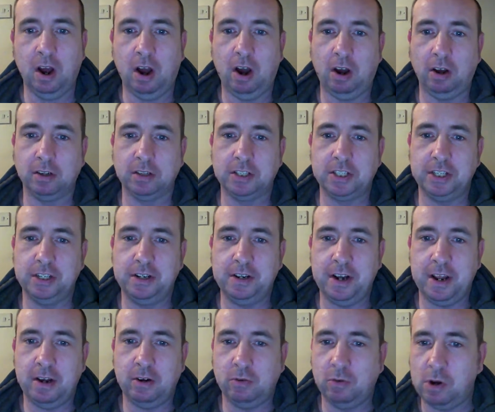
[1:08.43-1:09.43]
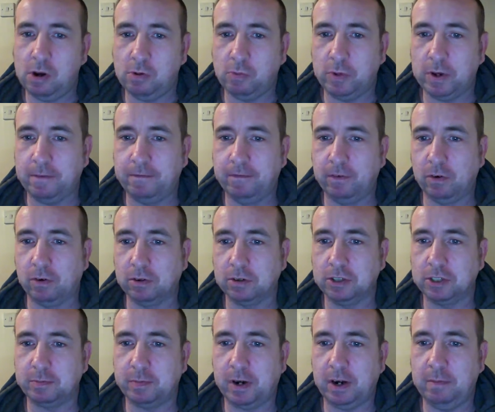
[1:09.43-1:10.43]
Until now, we
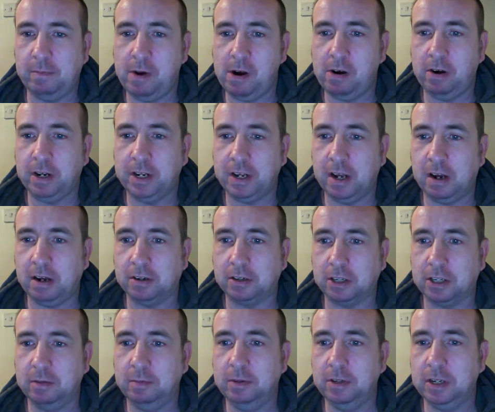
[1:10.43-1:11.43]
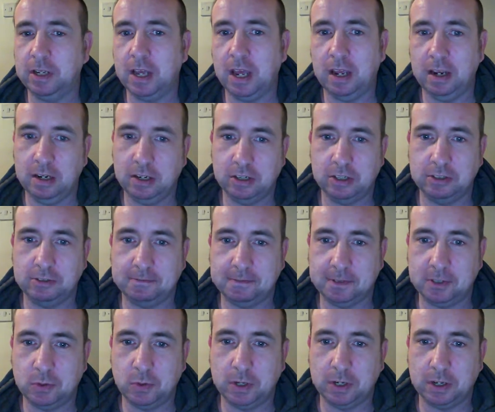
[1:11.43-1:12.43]
focused primarily on communications
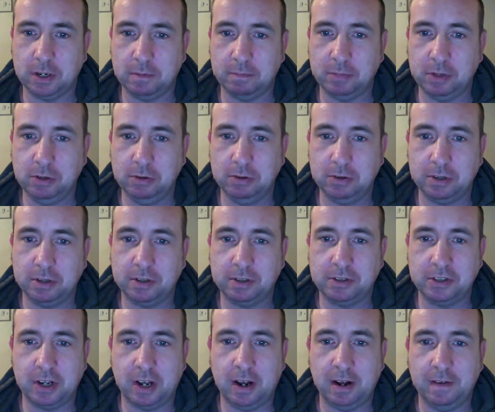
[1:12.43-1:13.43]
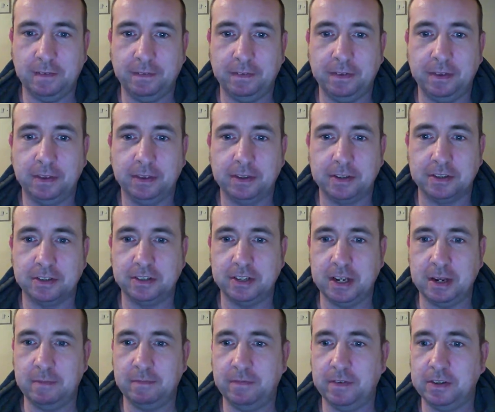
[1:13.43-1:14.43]
between computers on the
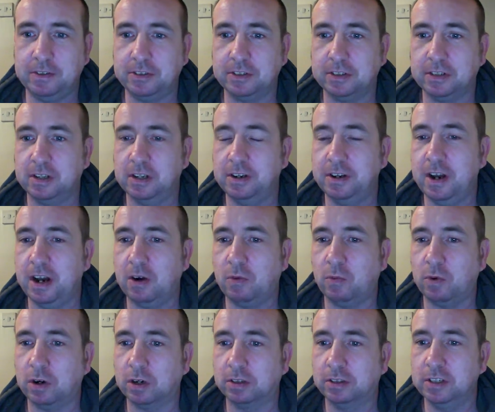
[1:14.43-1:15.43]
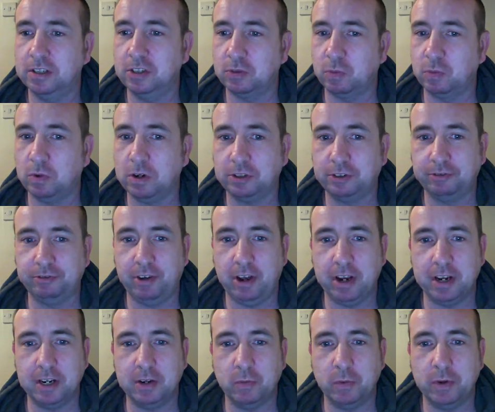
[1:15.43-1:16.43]
same physical network. This works
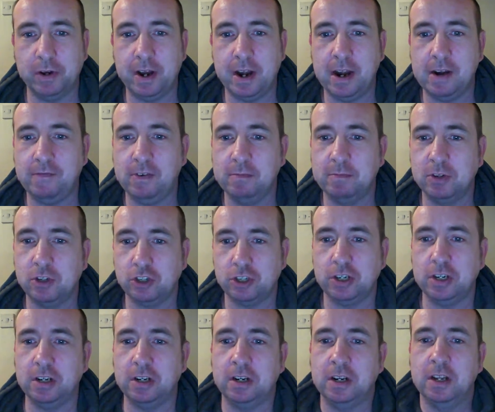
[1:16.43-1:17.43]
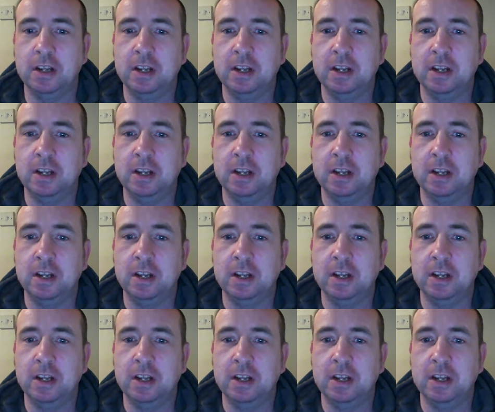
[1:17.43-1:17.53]
fine when every machine